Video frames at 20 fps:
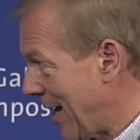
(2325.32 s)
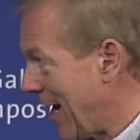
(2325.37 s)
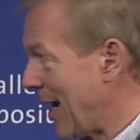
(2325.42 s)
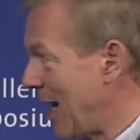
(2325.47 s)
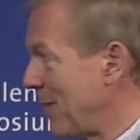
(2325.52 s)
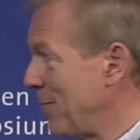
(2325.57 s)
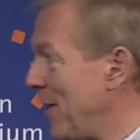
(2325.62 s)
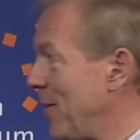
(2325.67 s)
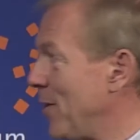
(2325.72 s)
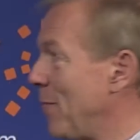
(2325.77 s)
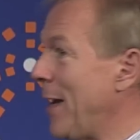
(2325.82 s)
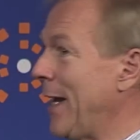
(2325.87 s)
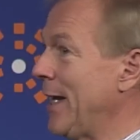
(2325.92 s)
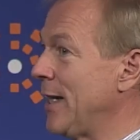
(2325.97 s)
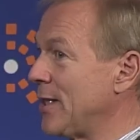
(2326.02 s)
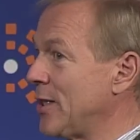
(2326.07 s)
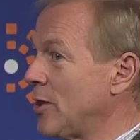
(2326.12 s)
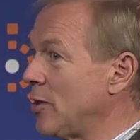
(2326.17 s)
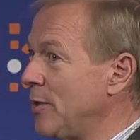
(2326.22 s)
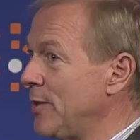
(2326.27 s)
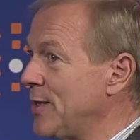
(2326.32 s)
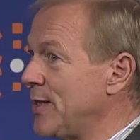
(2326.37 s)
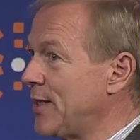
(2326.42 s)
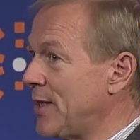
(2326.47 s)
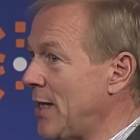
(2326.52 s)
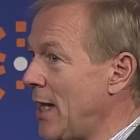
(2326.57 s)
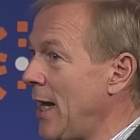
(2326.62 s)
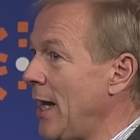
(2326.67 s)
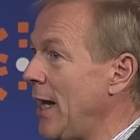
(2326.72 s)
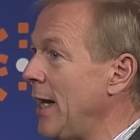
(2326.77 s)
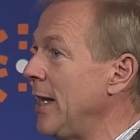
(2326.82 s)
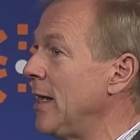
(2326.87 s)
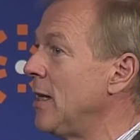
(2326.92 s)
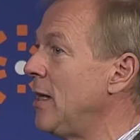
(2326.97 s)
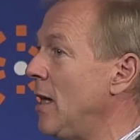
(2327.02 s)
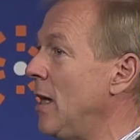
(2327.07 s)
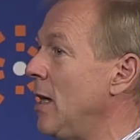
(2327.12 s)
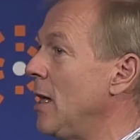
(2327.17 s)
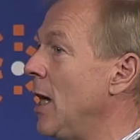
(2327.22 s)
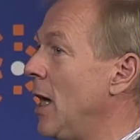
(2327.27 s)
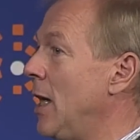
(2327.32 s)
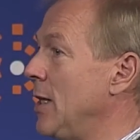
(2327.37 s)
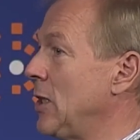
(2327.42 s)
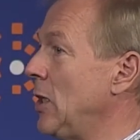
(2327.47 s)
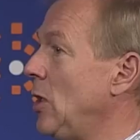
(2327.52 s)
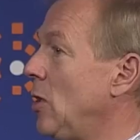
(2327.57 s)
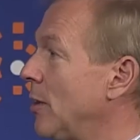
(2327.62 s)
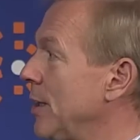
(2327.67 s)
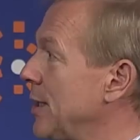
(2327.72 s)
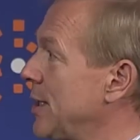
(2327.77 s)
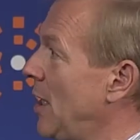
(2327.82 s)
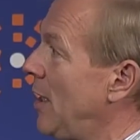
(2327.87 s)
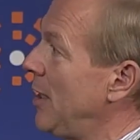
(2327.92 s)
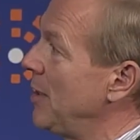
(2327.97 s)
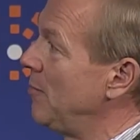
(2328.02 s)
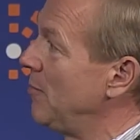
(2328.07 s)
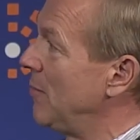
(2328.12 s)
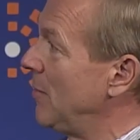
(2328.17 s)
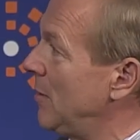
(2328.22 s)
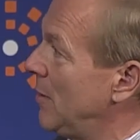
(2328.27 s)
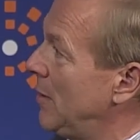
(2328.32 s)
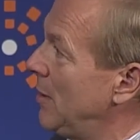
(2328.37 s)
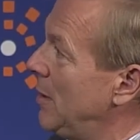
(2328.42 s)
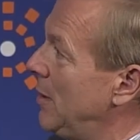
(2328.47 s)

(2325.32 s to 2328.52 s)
I mean, the banks could say, as long as I'm